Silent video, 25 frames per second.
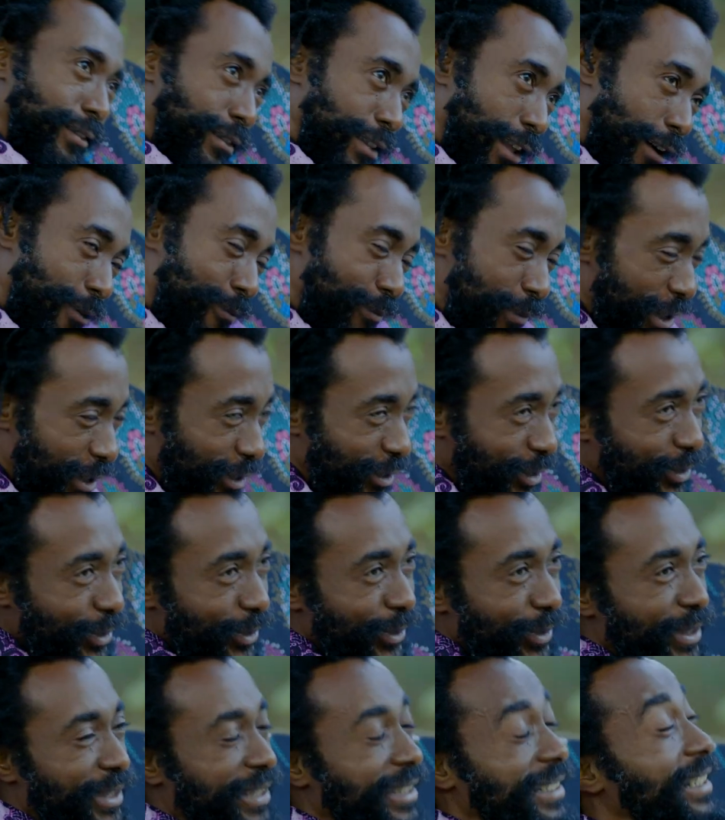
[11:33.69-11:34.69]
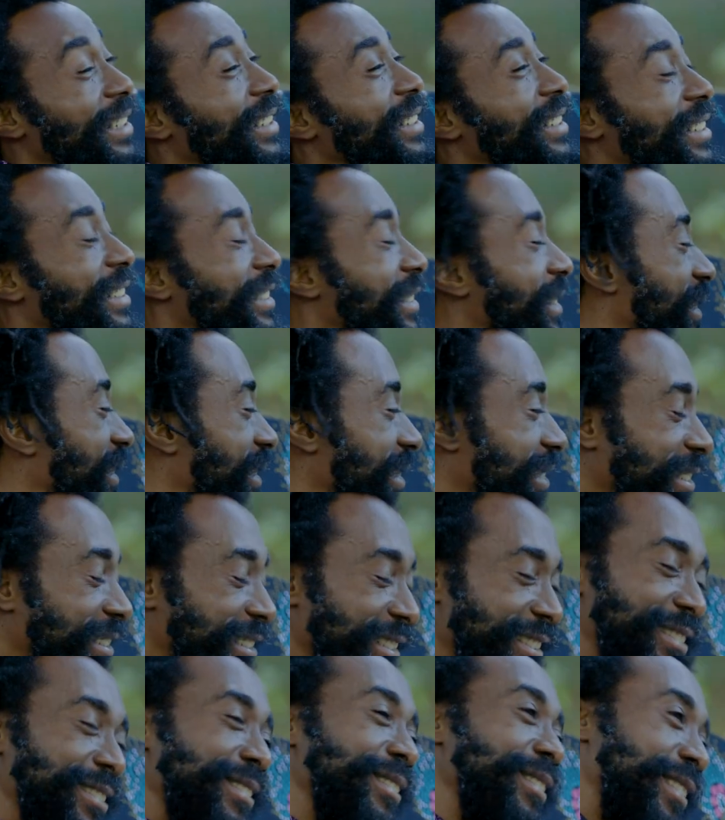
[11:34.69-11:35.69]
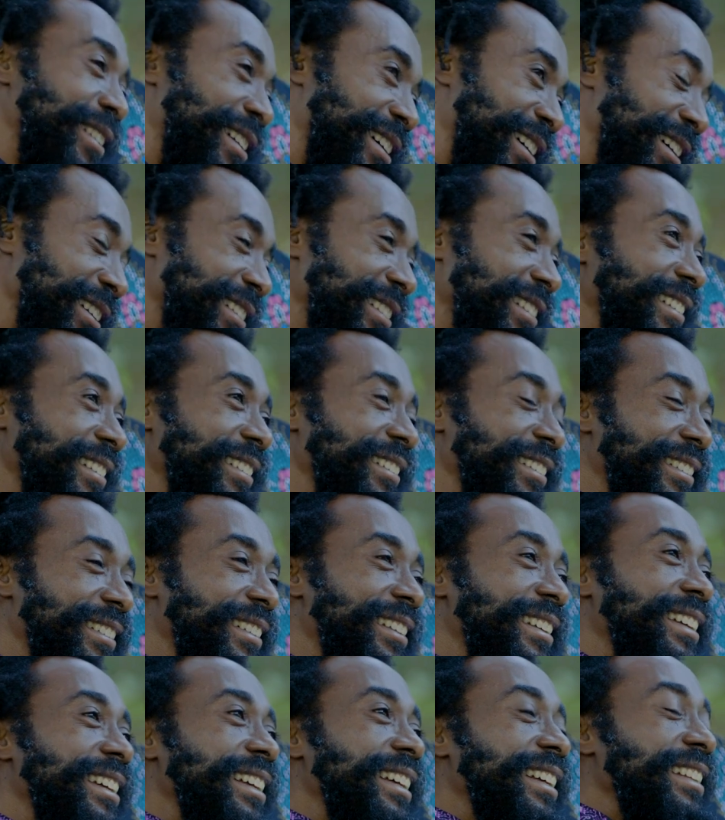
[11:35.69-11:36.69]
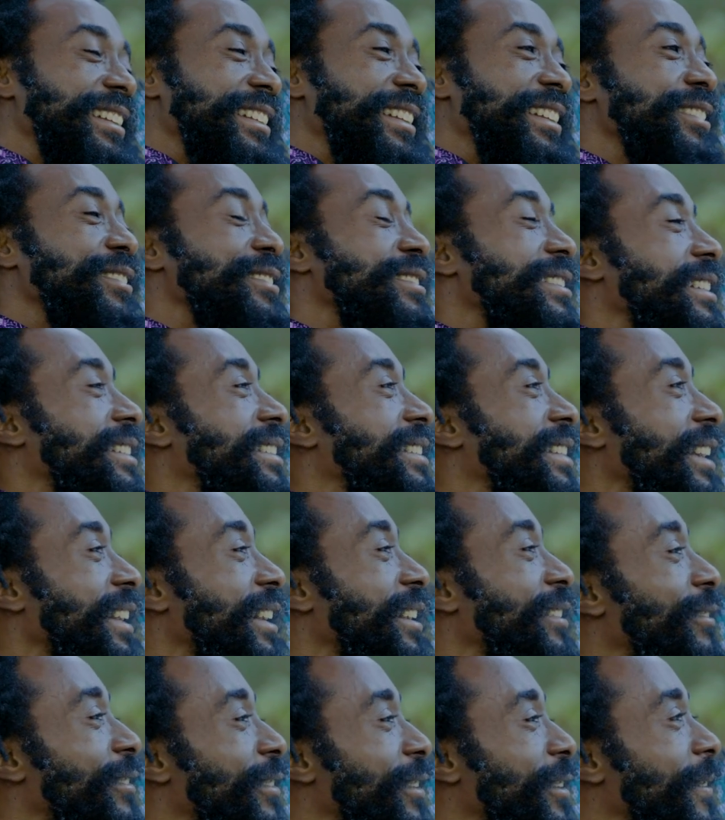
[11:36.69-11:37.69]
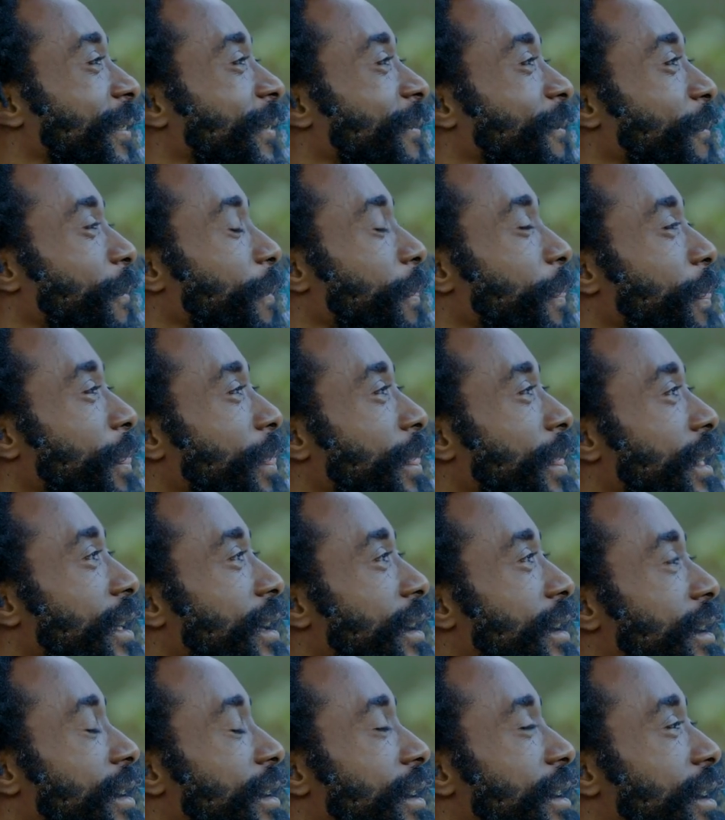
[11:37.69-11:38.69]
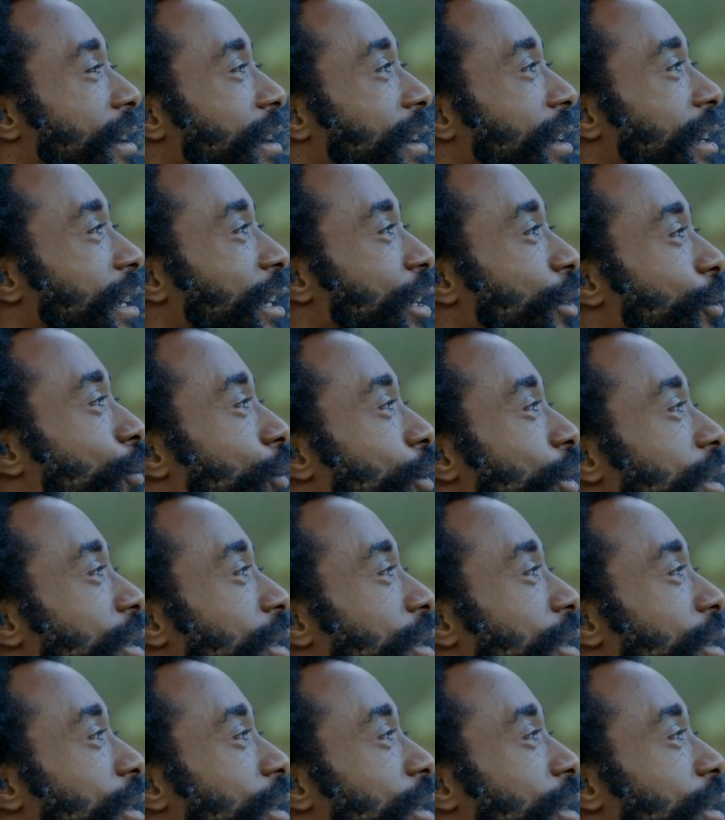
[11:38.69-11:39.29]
That me assure you. That, so there is a take where it